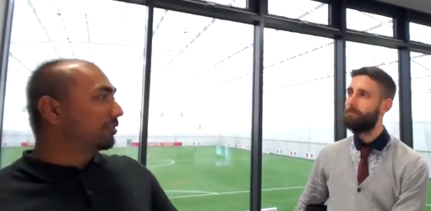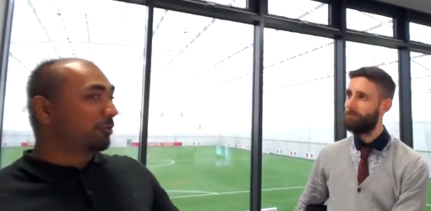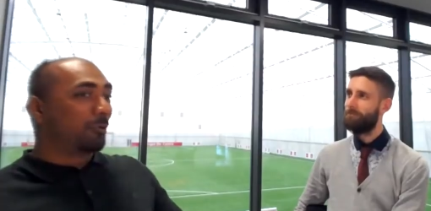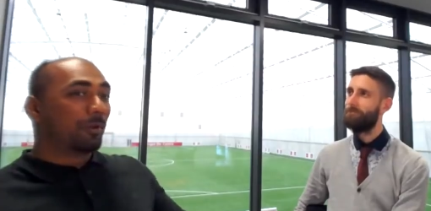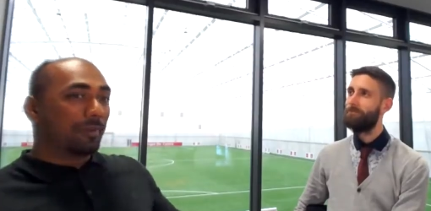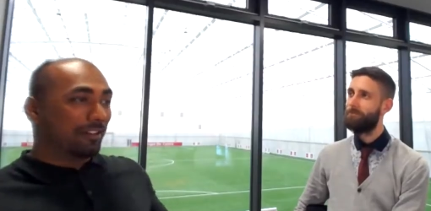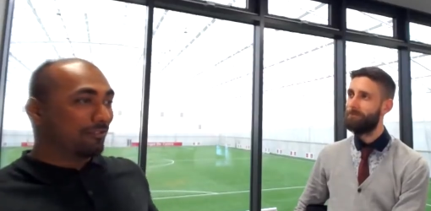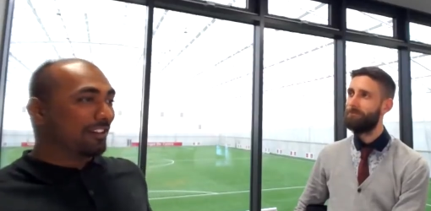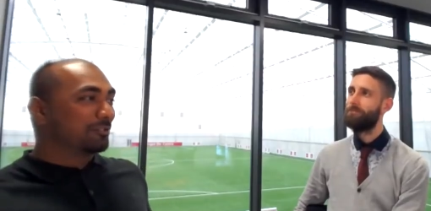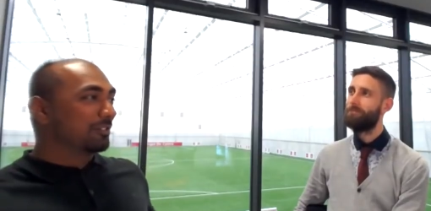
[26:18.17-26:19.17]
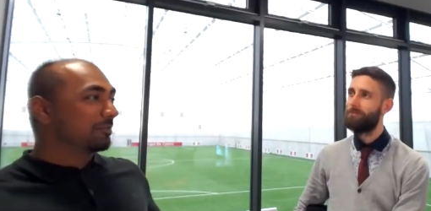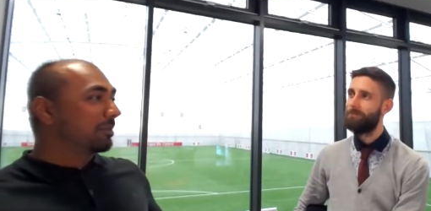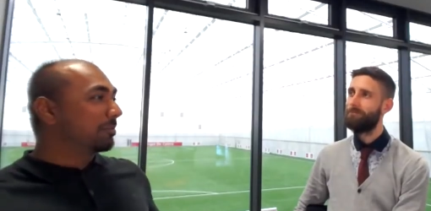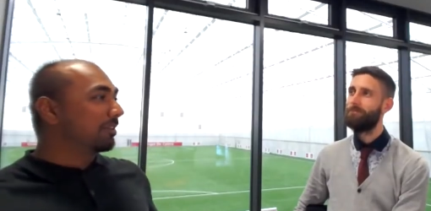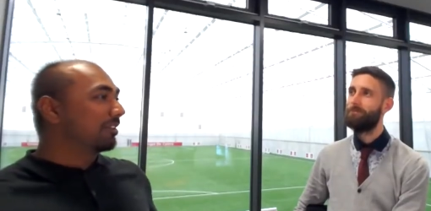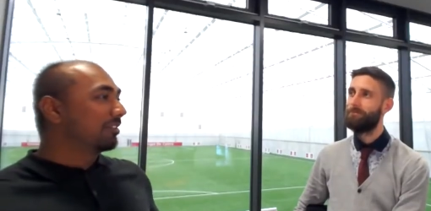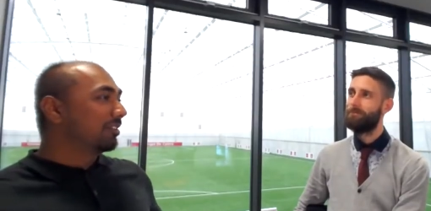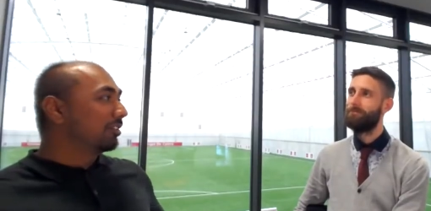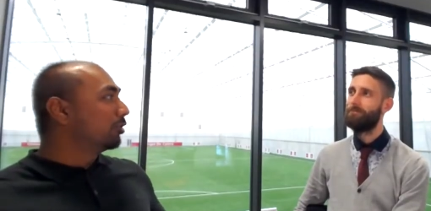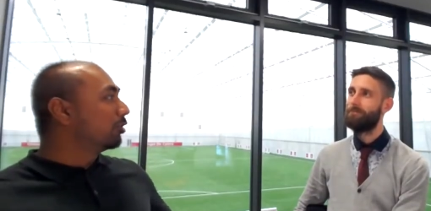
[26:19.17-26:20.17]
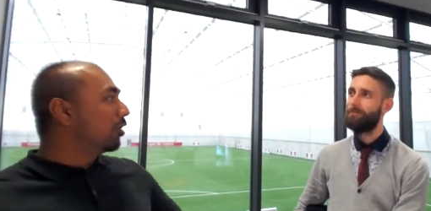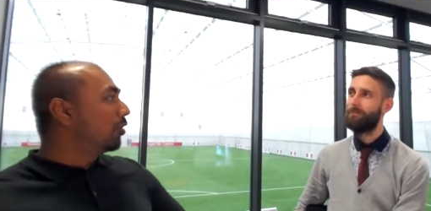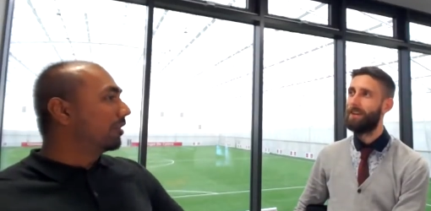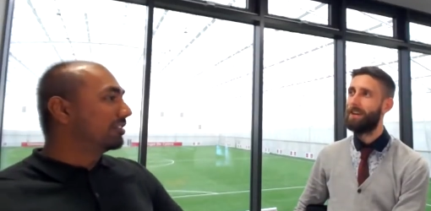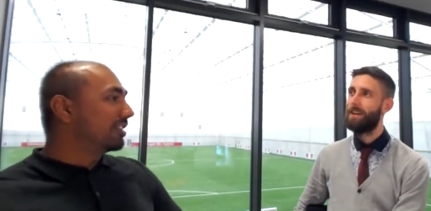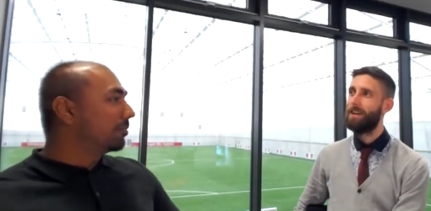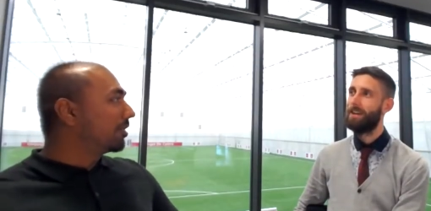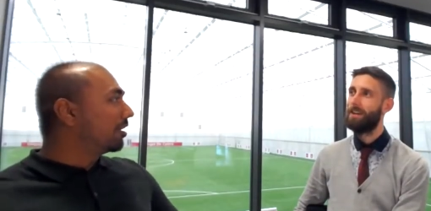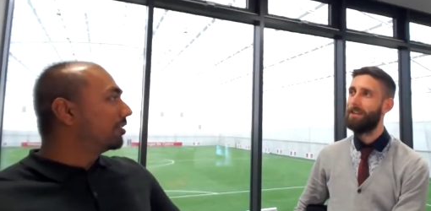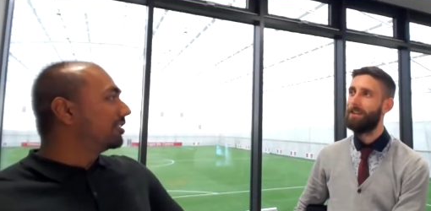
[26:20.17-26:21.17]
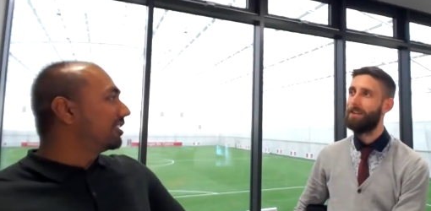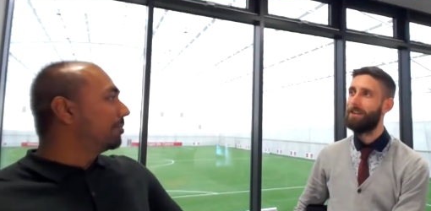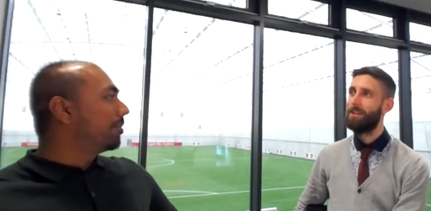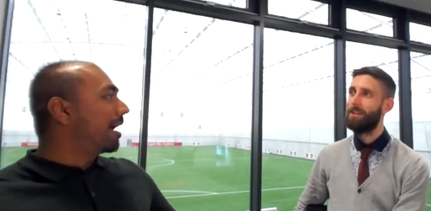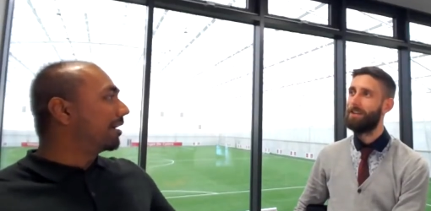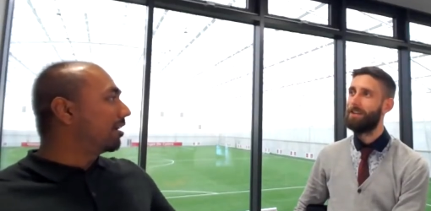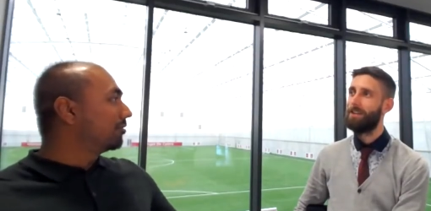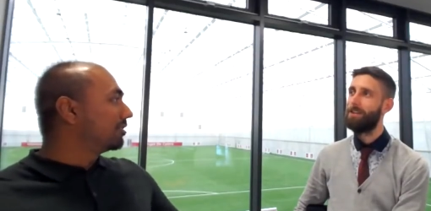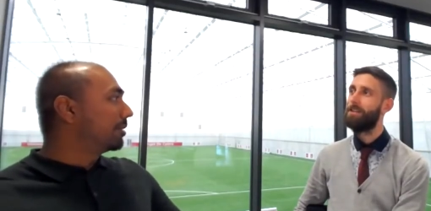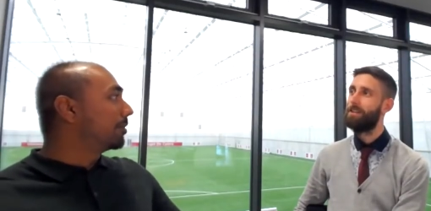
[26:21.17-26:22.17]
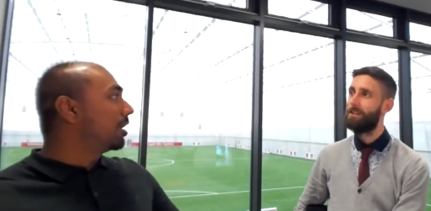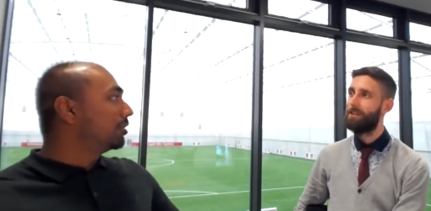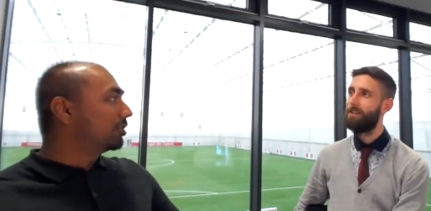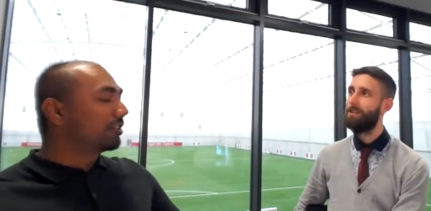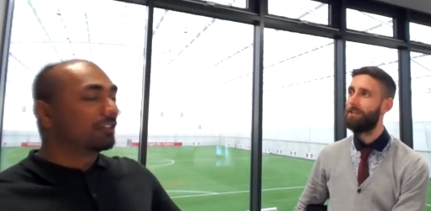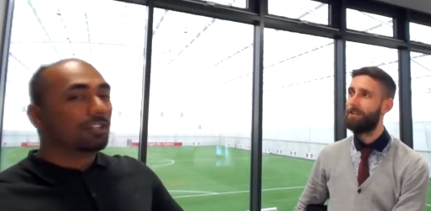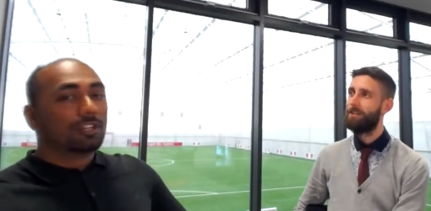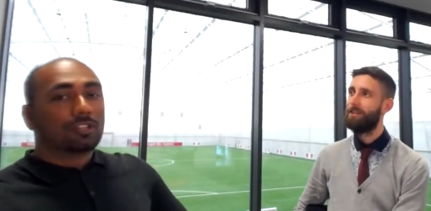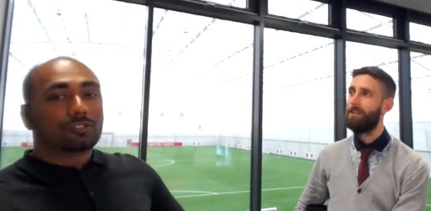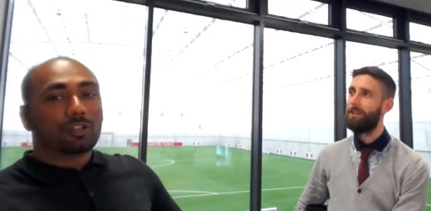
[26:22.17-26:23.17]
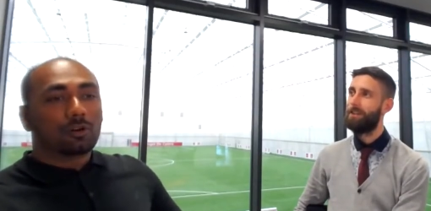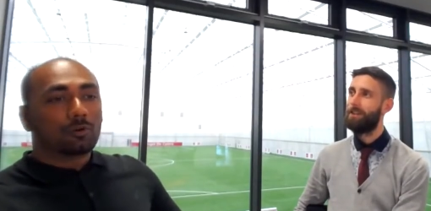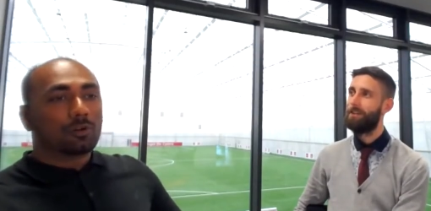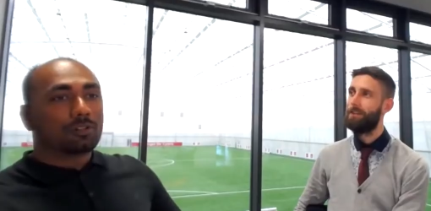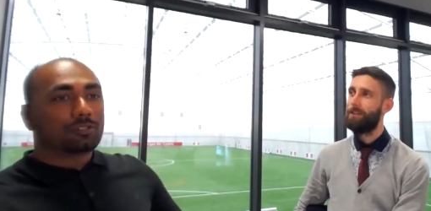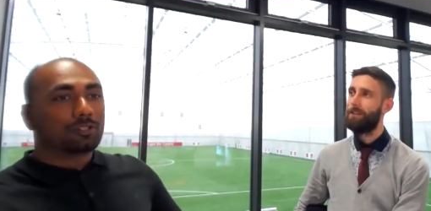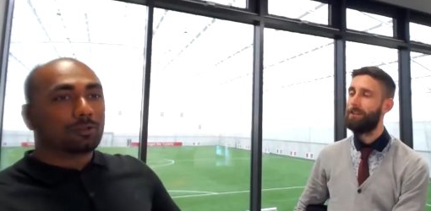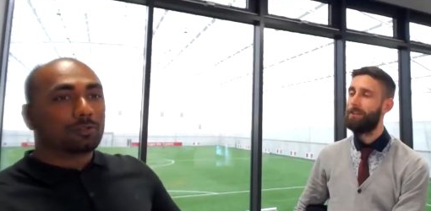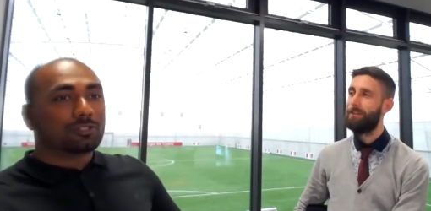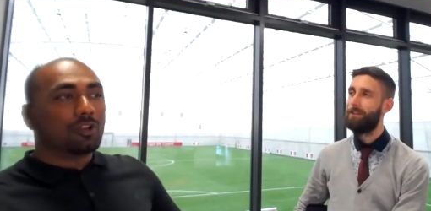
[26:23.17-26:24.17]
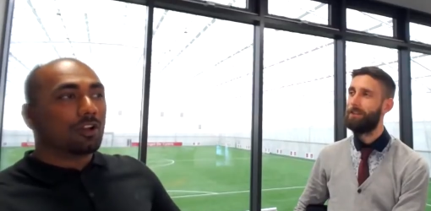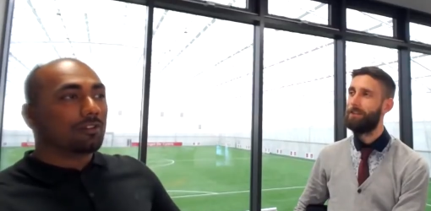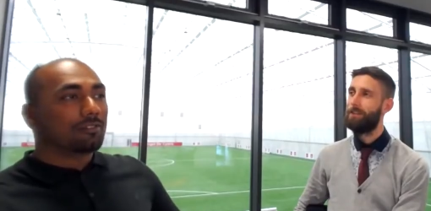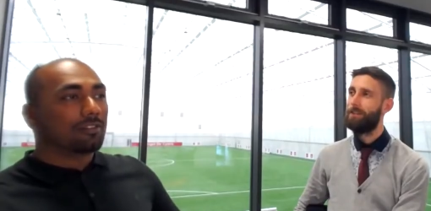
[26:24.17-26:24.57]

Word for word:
Speaker 1: You will make friends with people you know and same country, same background, same culture. So uh, so it's not